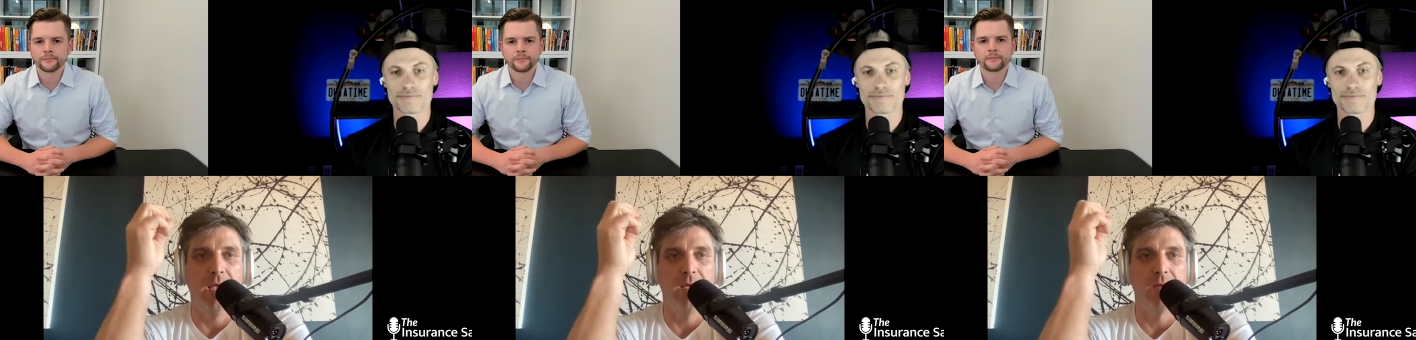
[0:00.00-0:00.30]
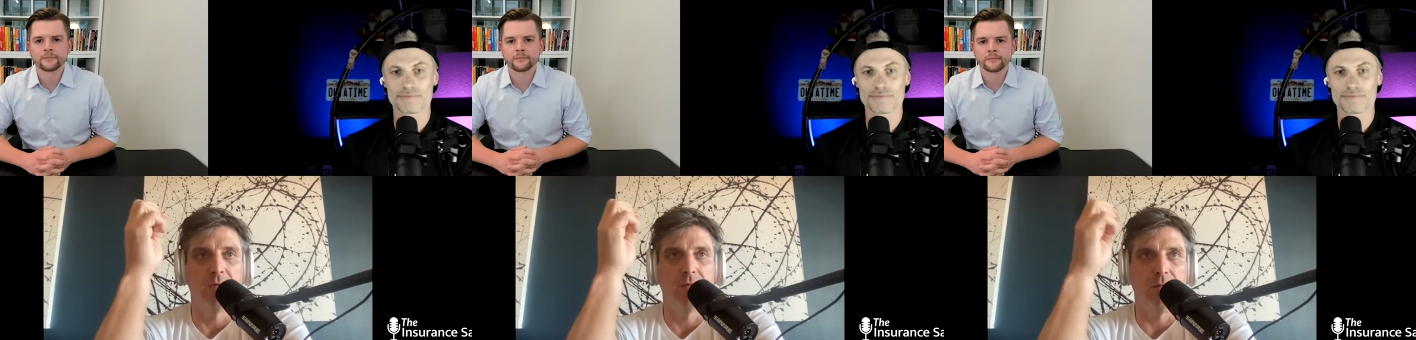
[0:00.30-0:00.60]

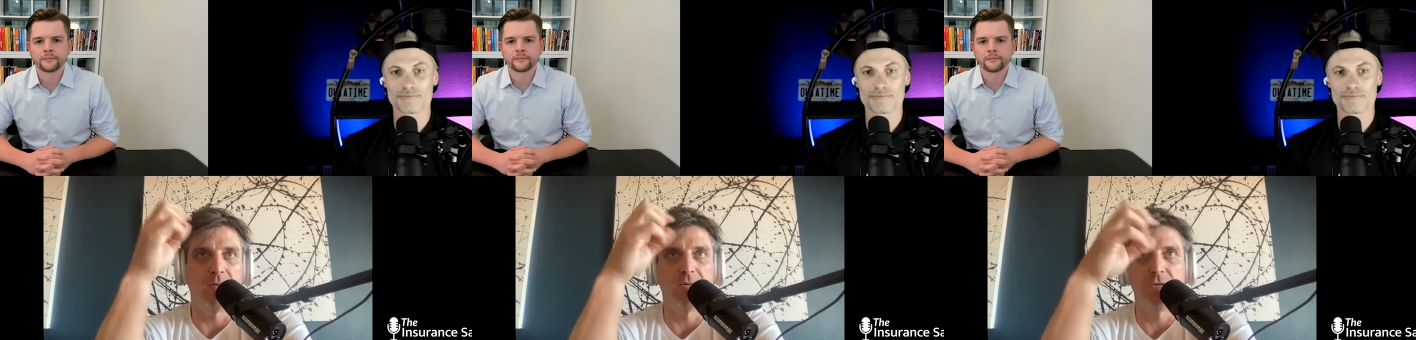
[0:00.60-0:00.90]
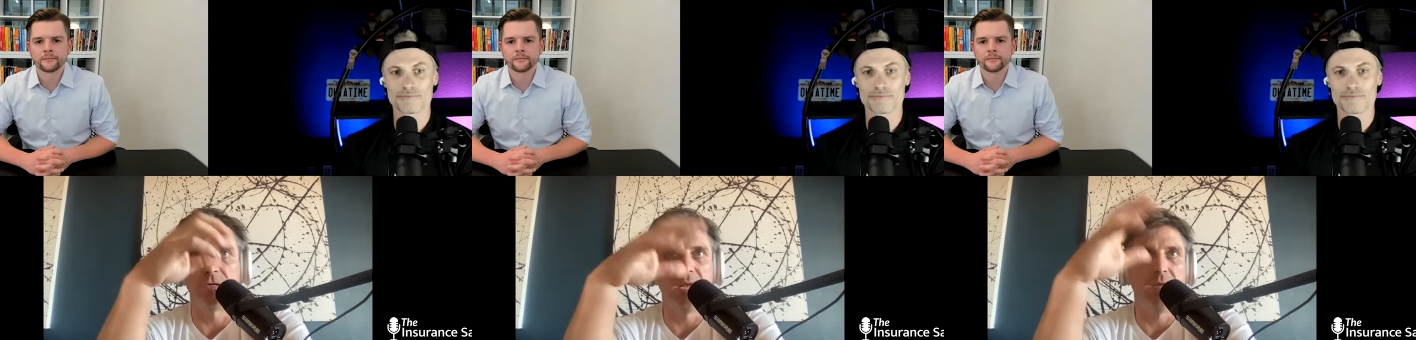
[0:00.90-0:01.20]
Speaker 1: and let's
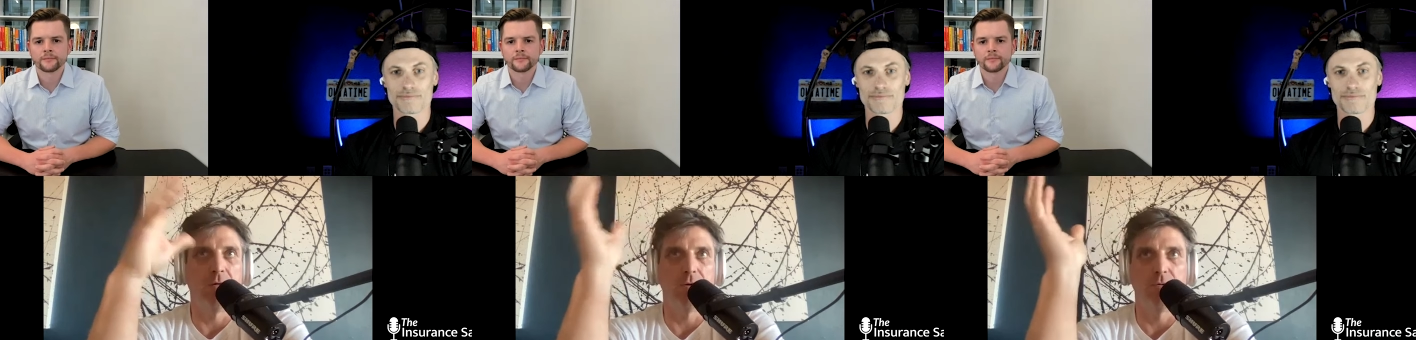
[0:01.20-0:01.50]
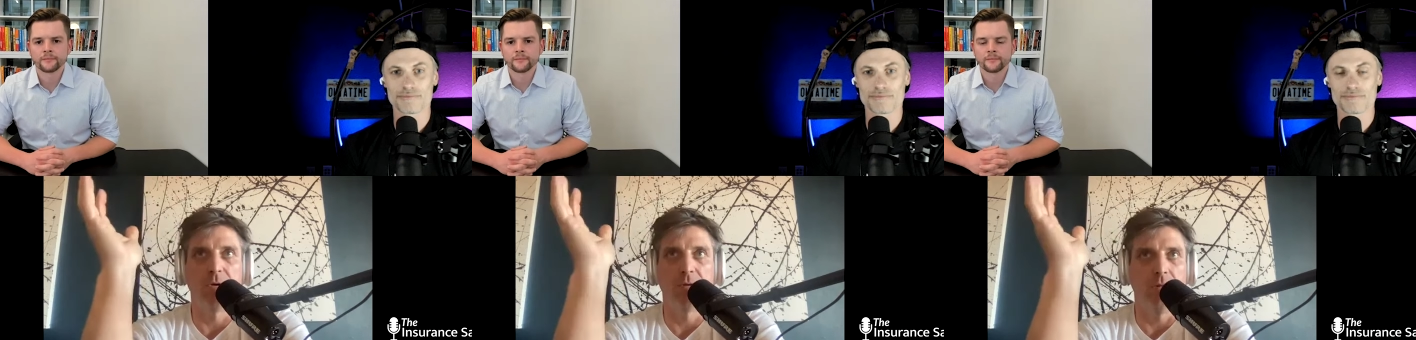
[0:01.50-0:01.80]
just say you're
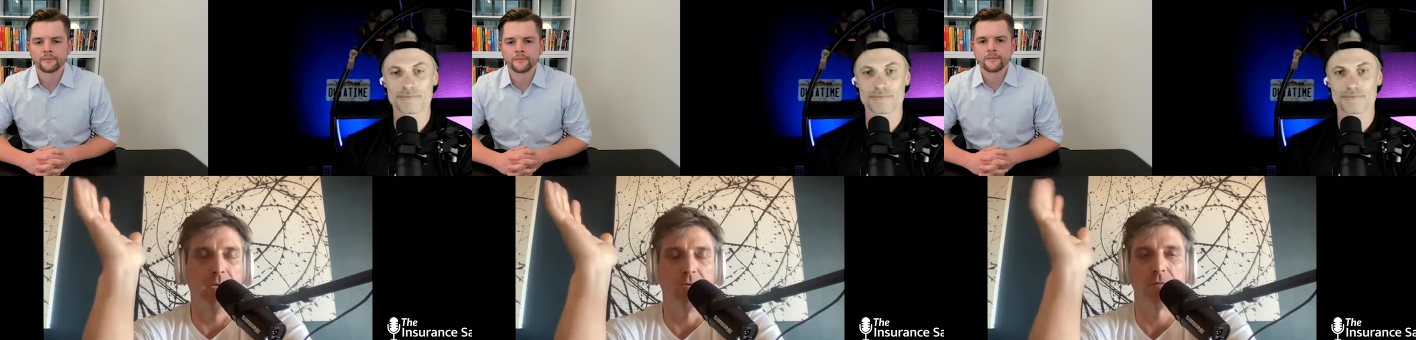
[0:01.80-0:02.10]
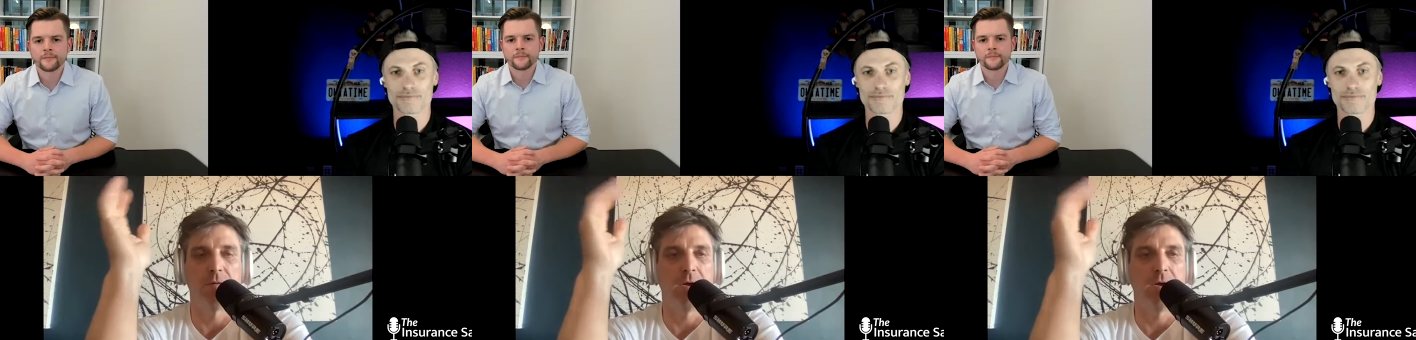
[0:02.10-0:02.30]
doing leads